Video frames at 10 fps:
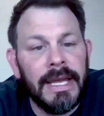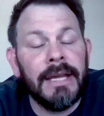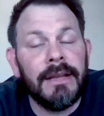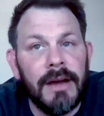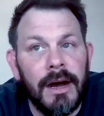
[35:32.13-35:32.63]

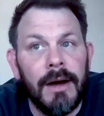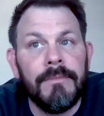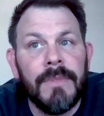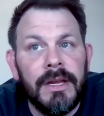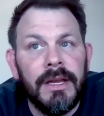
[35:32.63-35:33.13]
and
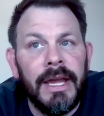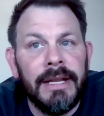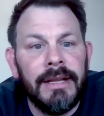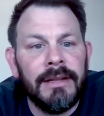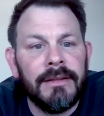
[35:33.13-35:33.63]

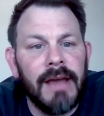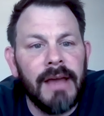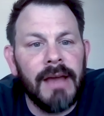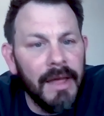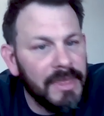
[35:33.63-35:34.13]

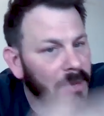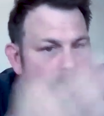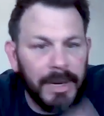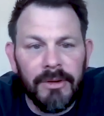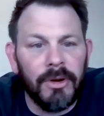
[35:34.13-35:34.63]
got them
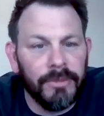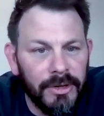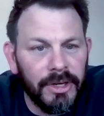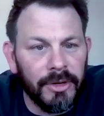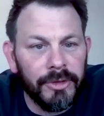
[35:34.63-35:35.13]
on payroll.
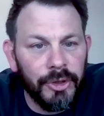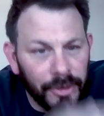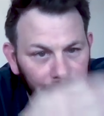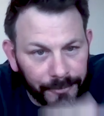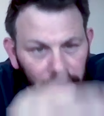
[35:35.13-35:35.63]
No, you're
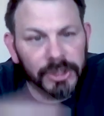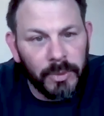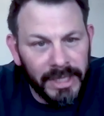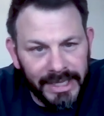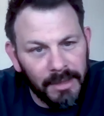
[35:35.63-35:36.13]
the first
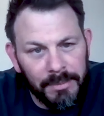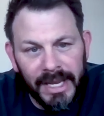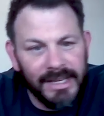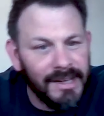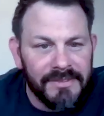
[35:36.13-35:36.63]
one to get
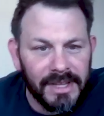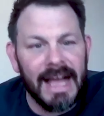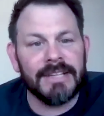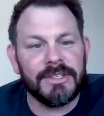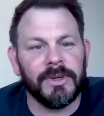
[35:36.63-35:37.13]
paid, not the
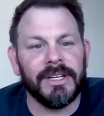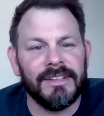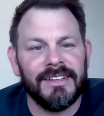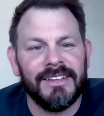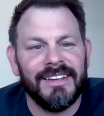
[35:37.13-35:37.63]
last one.
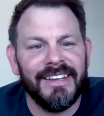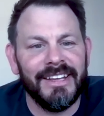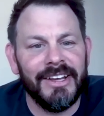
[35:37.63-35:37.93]
You